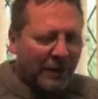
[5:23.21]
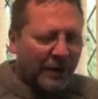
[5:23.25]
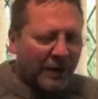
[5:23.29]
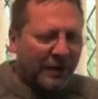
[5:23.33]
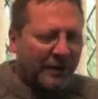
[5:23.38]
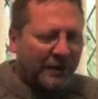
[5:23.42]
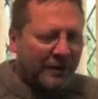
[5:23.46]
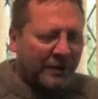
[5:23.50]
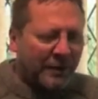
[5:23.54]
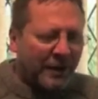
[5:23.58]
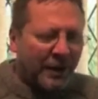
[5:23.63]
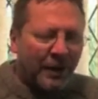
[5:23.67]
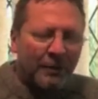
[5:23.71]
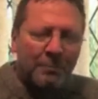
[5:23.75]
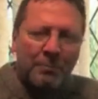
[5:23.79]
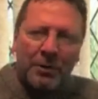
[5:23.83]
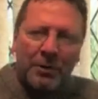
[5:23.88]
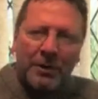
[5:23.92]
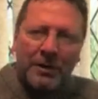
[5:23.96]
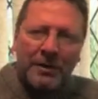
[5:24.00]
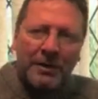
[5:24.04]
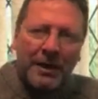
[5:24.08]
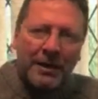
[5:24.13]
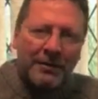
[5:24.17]
and I'd
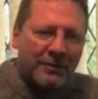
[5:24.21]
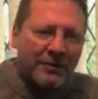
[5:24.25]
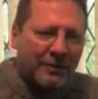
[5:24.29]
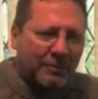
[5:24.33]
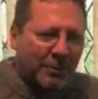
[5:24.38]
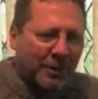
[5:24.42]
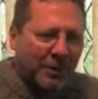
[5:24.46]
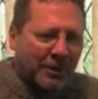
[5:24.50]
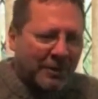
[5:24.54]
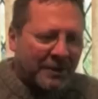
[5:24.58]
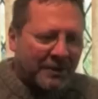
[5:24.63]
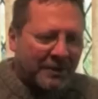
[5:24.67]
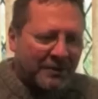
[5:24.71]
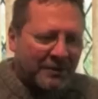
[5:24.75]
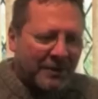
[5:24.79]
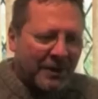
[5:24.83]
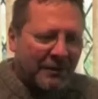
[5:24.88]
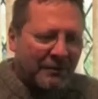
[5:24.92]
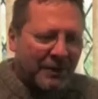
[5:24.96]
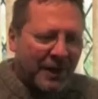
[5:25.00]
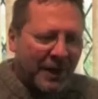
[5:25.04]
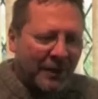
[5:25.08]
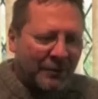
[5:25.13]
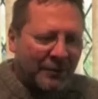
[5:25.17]
put it next to my
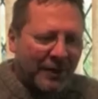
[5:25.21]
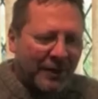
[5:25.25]
stereo,